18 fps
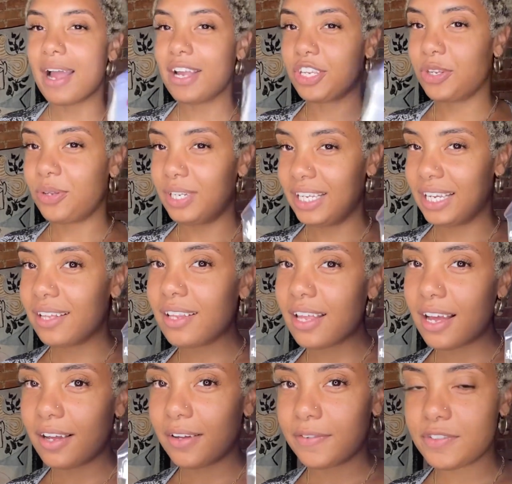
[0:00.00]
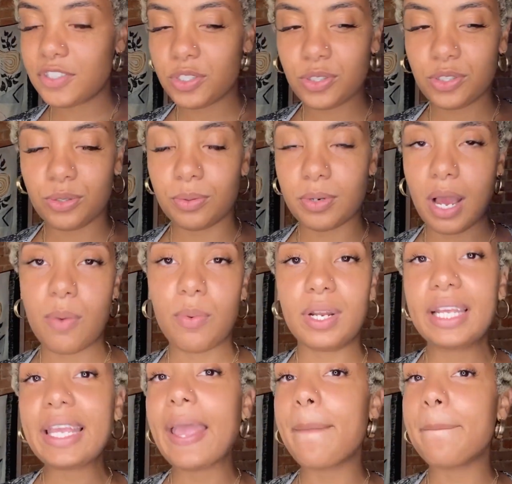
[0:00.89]
You need gloves. You do not
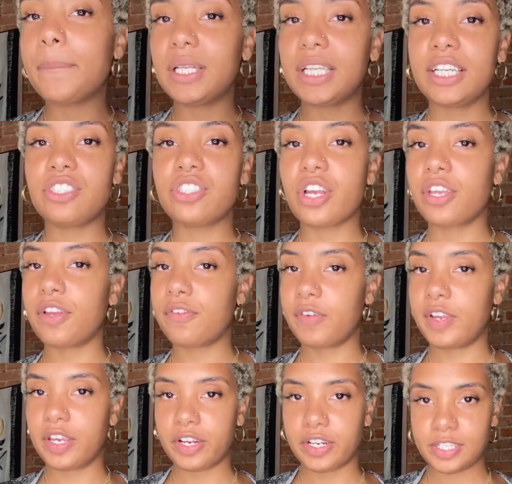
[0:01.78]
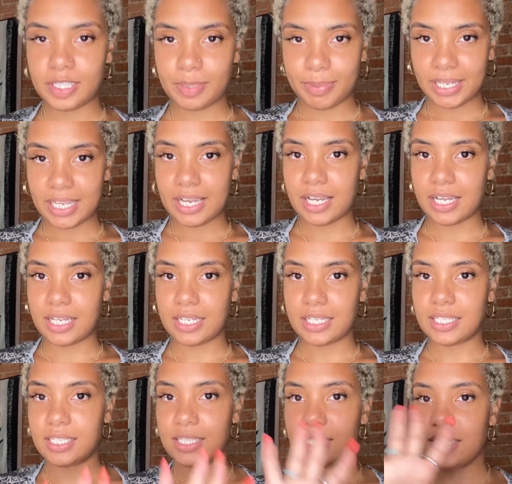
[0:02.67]
want to get bleach on your fingers
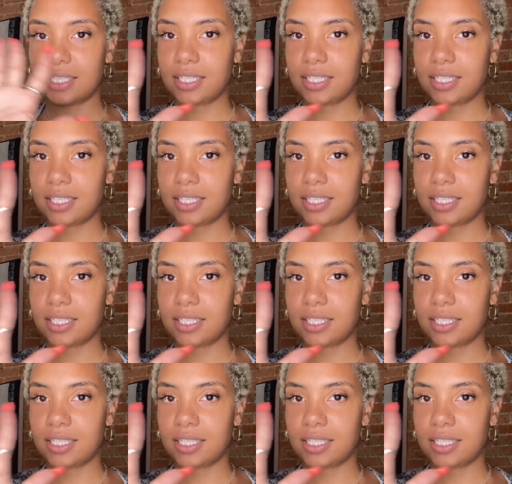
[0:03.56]
because